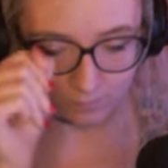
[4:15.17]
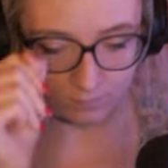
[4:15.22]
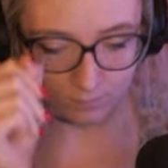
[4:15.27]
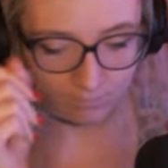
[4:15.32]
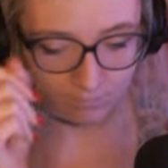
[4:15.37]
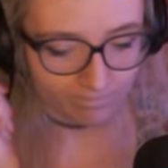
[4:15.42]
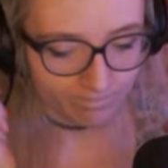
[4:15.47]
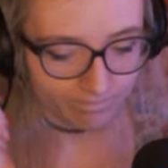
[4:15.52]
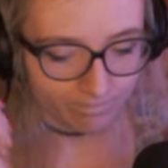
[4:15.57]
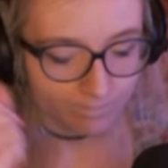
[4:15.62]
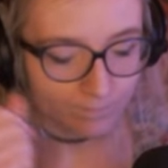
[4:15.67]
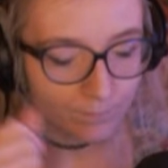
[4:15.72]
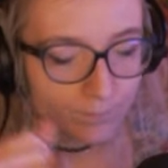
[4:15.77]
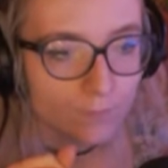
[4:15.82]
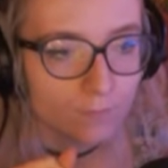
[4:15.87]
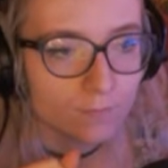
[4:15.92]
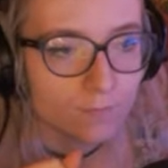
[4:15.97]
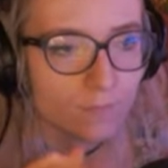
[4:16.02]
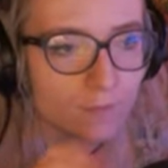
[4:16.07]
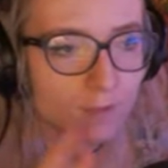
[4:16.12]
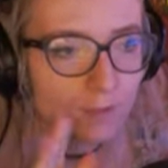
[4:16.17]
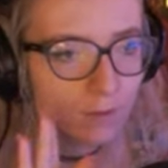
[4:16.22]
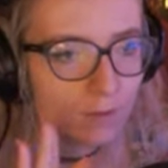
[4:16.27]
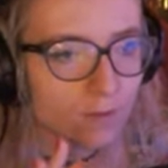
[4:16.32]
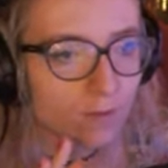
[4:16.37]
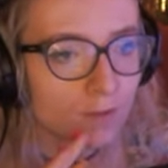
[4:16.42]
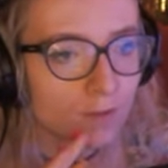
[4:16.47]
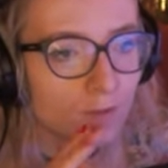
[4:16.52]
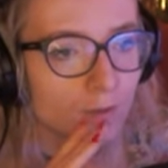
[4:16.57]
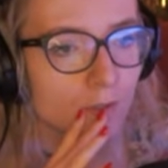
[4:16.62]

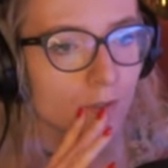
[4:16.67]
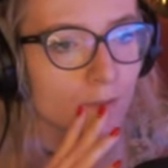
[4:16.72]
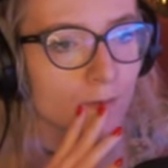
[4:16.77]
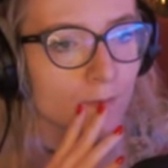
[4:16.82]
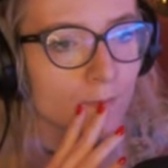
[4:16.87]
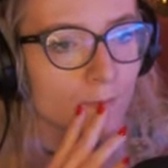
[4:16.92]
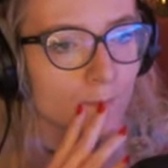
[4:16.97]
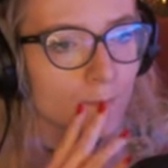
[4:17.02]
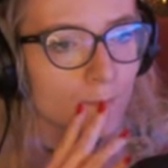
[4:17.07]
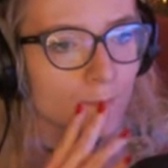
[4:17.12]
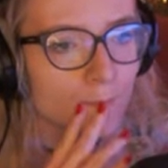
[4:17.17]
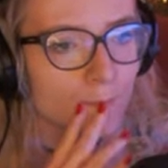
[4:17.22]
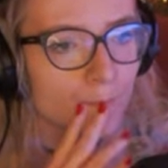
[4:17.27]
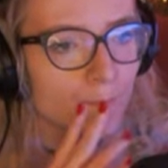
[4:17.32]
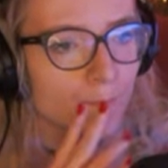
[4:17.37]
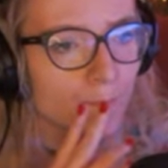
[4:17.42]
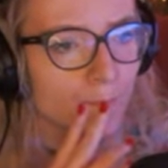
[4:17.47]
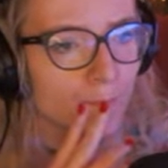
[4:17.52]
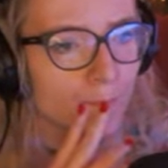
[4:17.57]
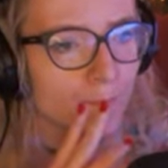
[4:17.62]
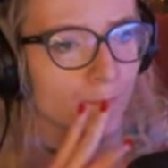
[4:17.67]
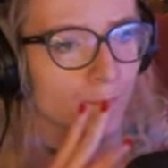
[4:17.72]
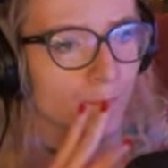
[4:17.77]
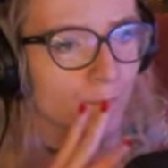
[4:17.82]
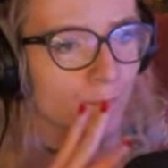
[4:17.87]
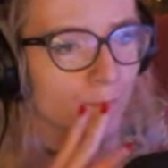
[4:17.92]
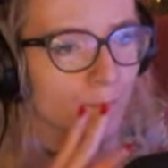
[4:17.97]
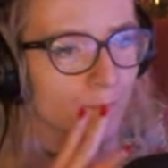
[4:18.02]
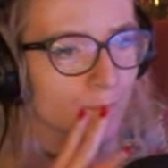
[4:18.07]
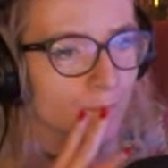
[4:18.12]

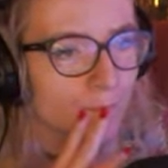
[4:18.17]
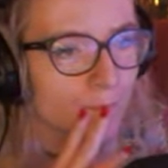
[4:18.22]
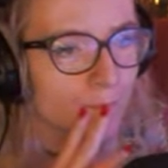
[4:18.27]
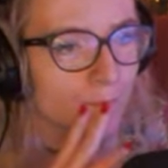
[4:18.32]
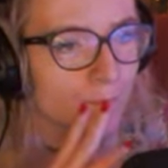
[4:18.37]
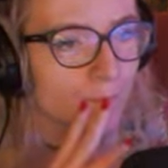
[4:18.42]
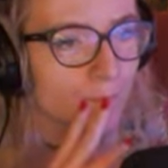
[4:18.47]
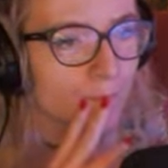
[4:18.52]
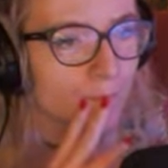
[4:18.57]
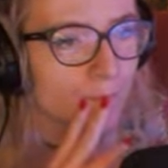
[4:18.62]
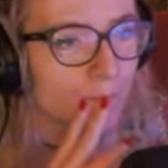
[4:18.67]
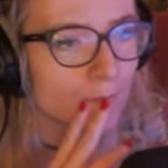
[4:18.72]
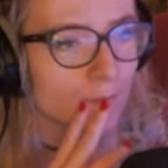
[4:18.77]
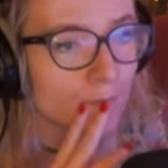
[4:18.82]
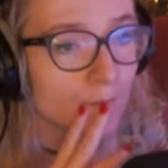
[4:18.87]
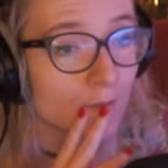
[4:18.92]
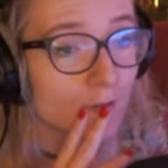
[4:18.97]
Nothing is said.